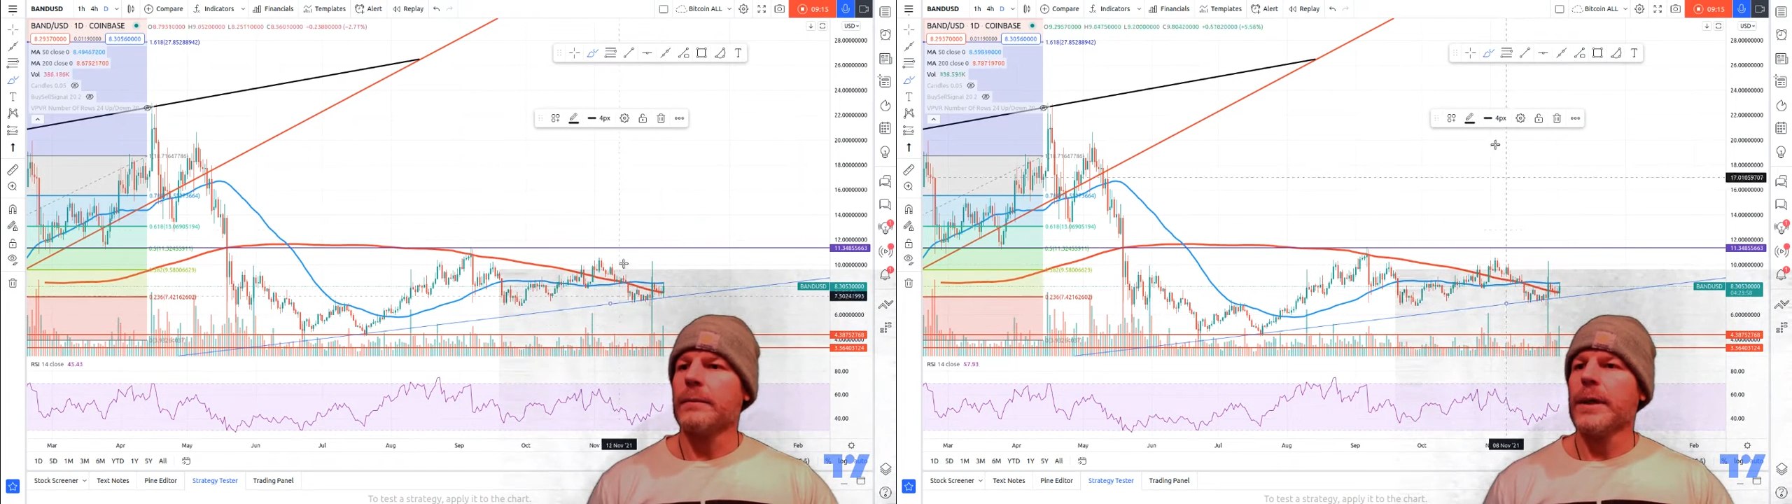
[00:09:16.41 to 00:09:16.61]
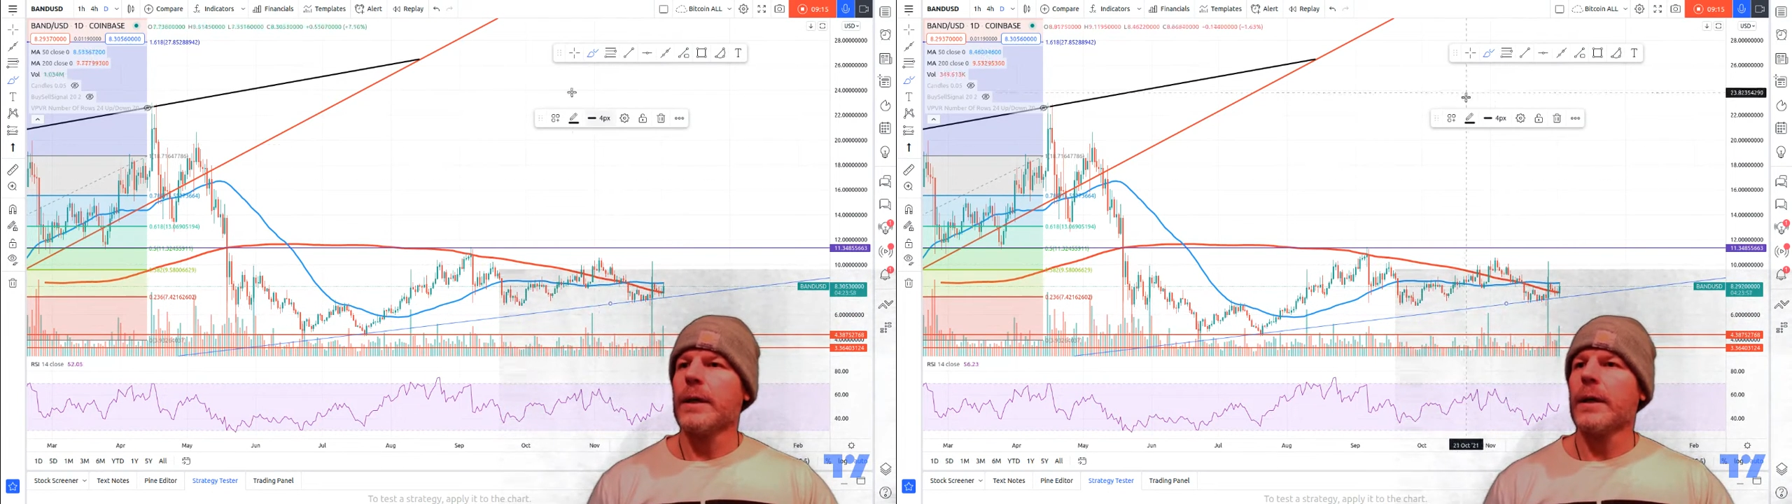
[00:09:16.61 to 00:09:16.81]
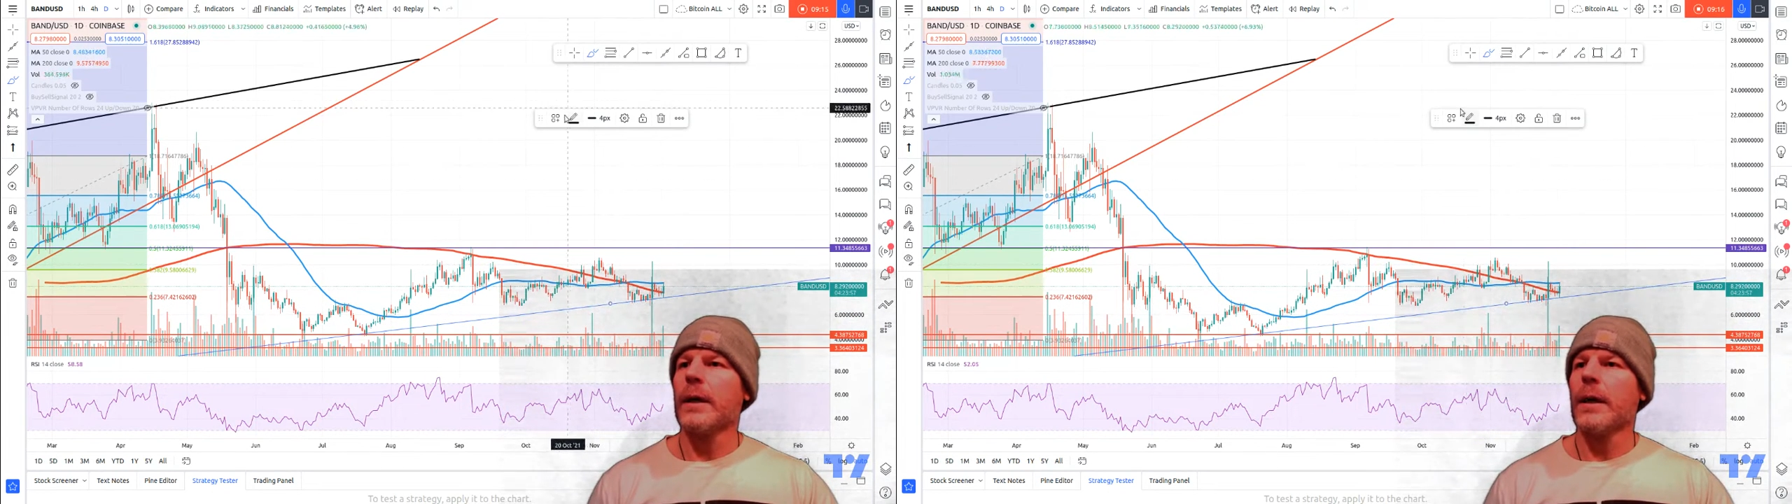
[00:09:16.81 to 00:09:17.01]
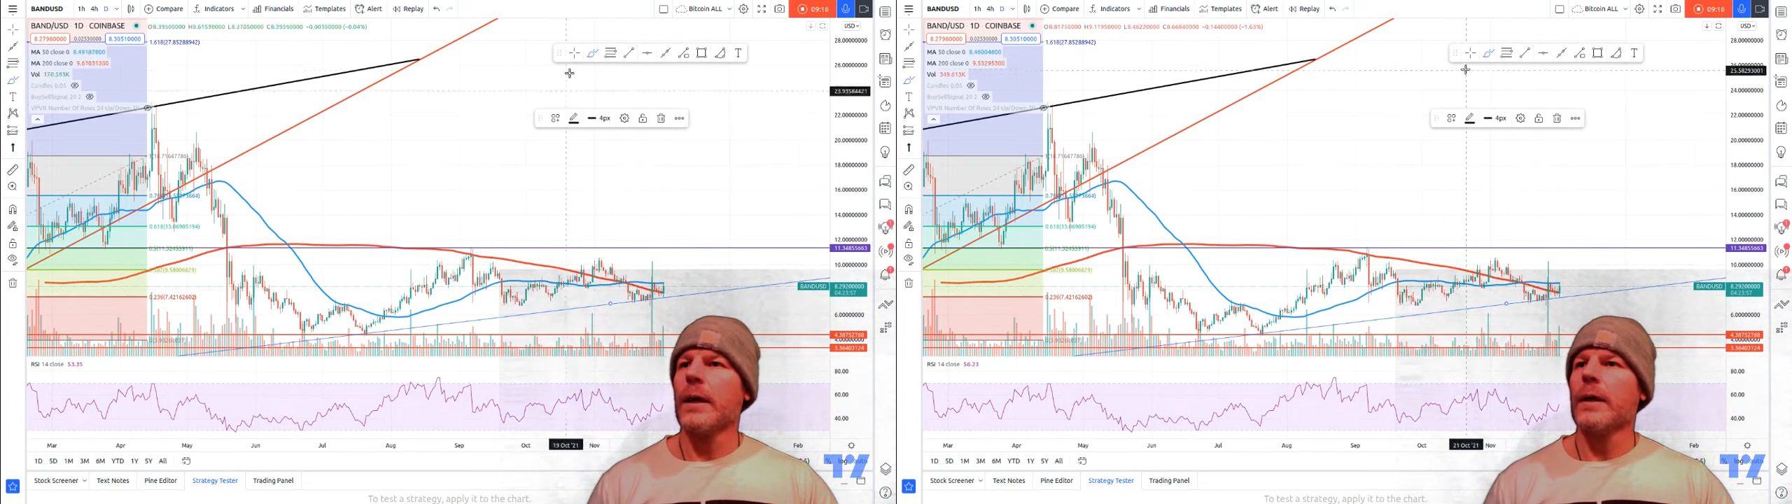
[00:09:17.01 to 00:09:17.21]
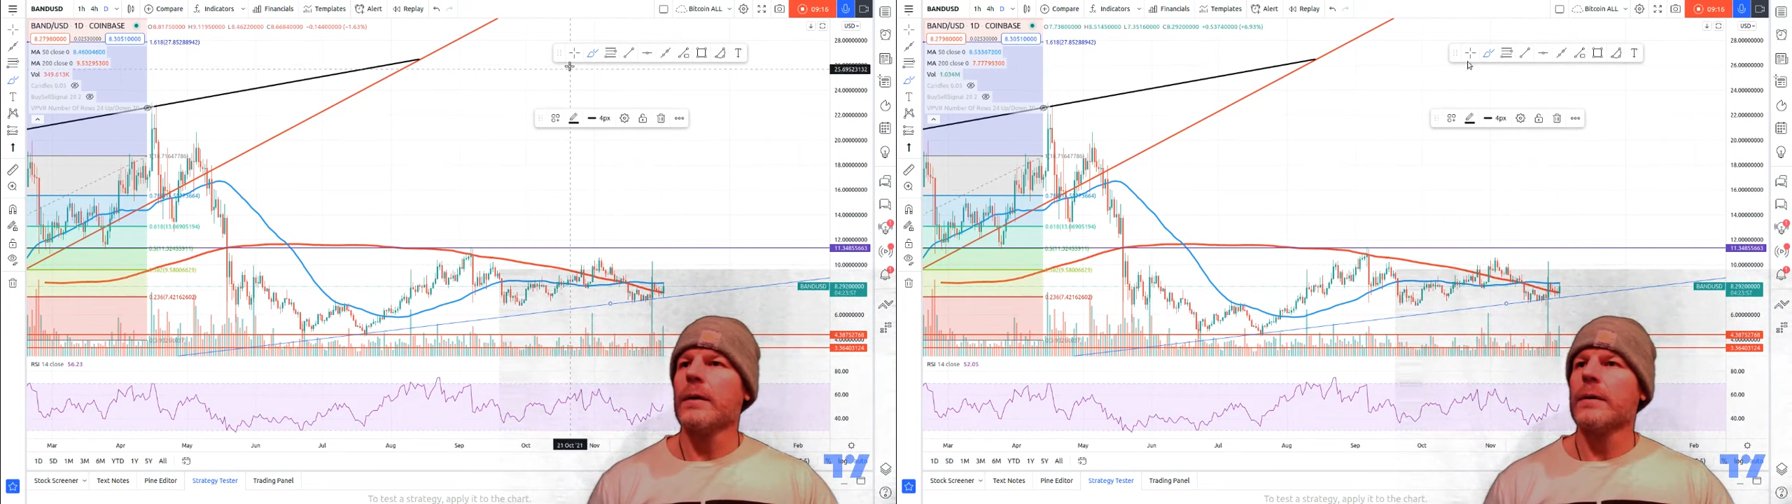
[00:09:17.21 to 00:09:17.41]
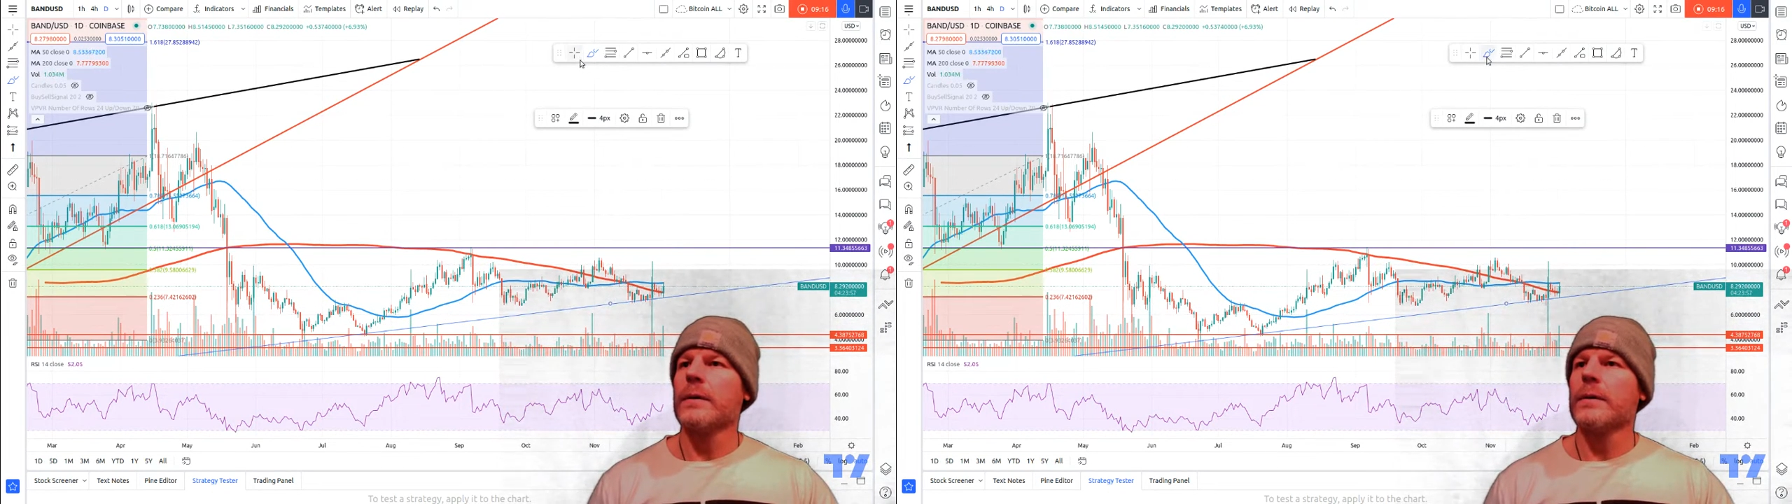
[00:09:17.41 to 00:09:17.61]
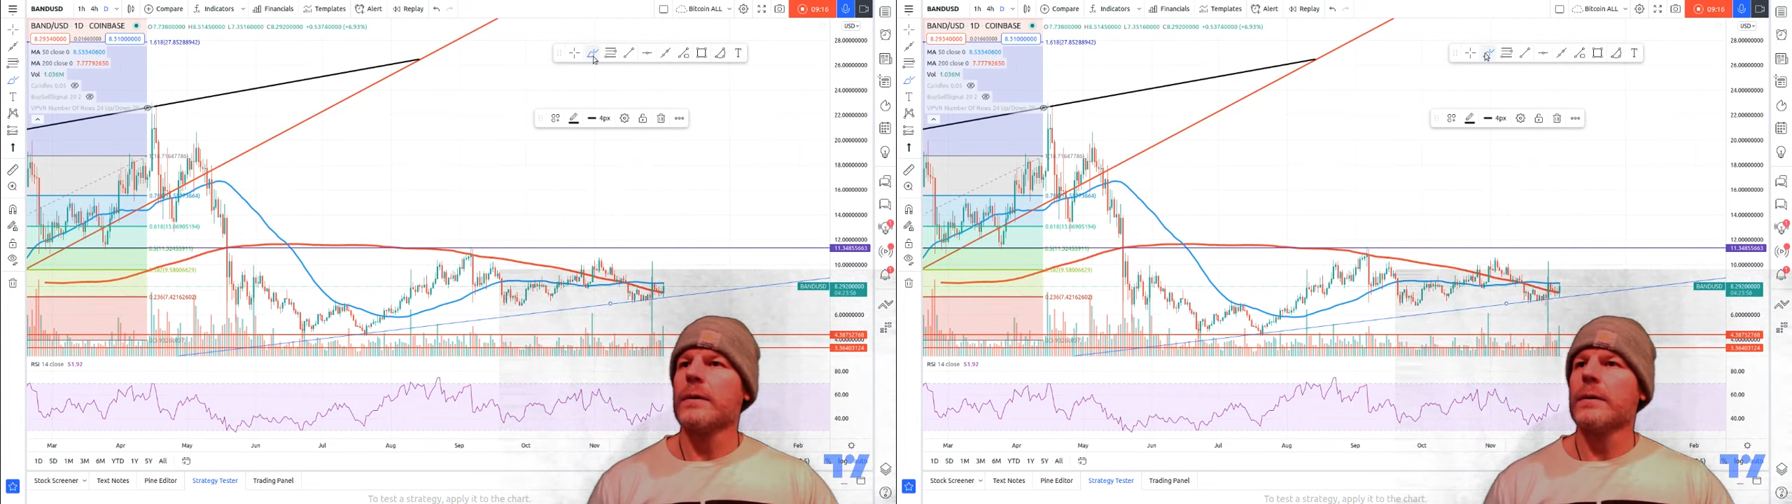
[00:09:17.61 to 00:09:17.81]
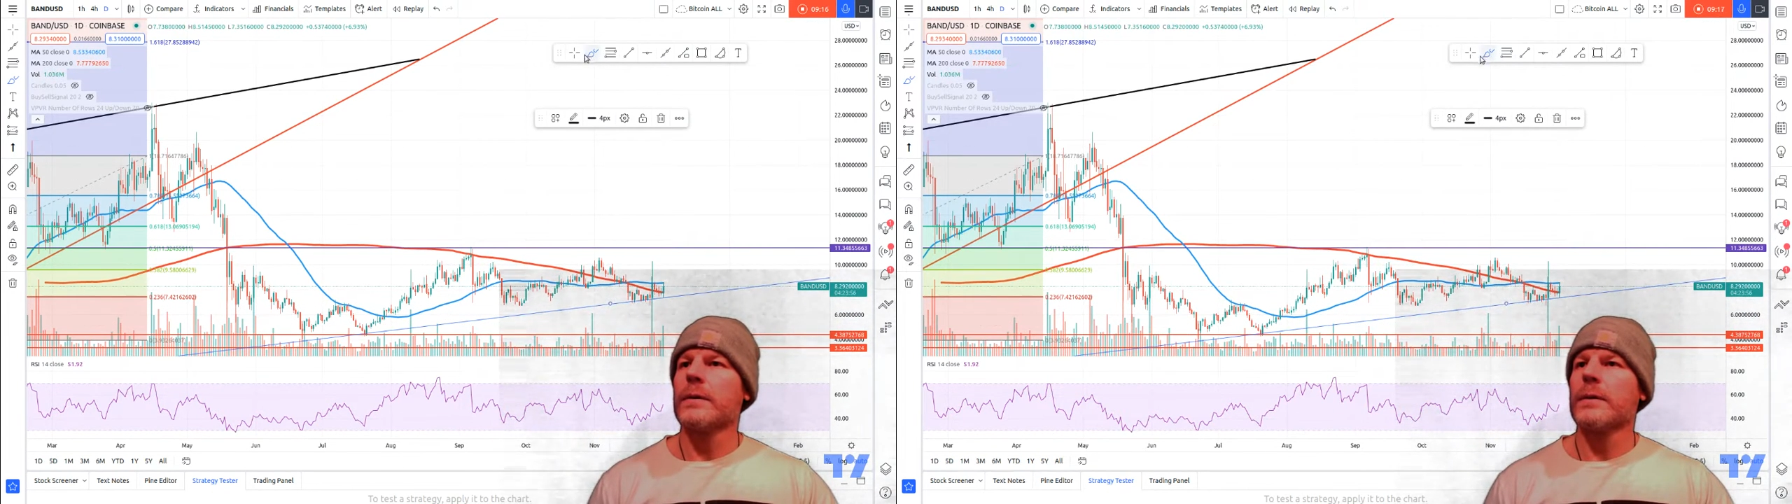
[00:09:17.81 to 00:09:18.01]

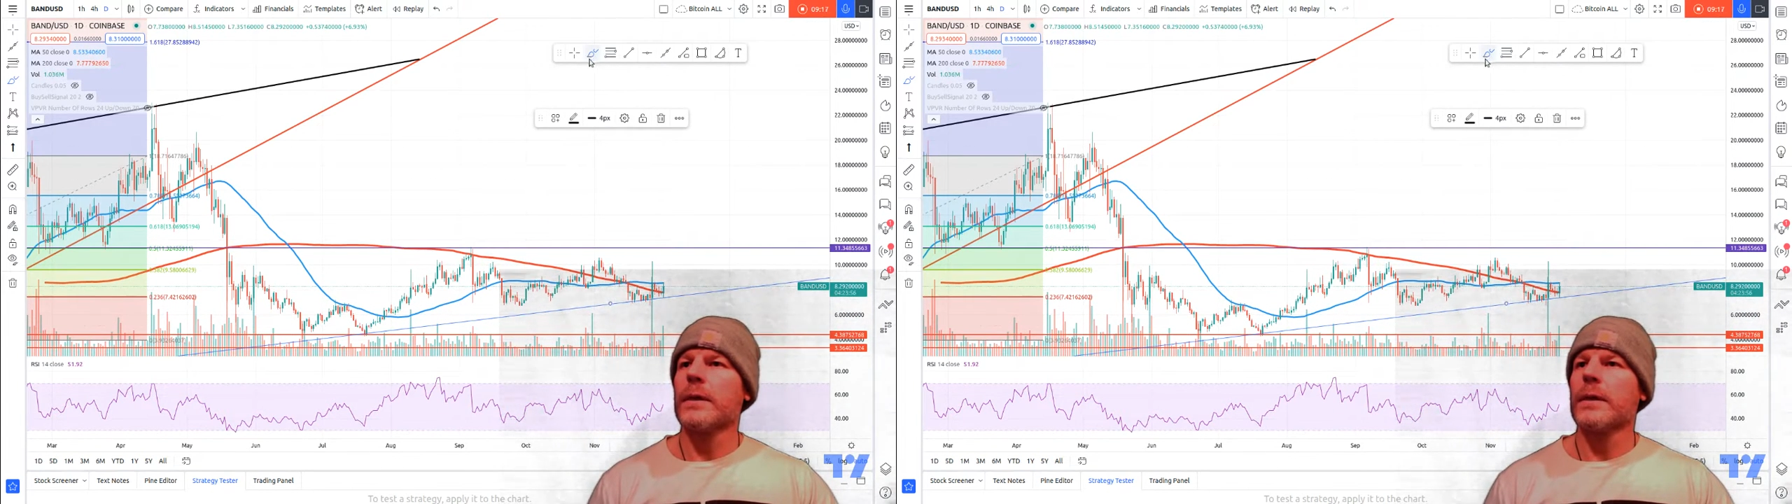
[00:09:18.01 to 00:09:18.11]
because,